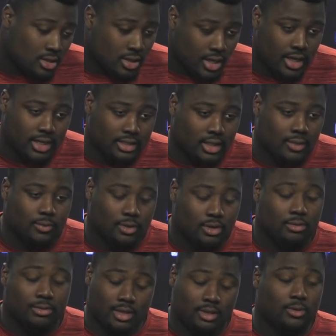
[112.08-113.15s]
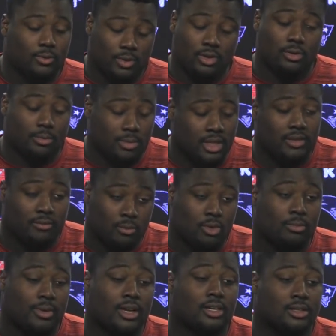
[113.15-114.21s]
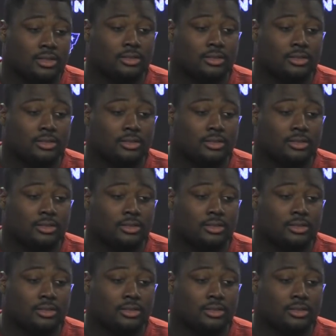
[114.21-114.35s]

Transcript: And I think we're gonna be more better.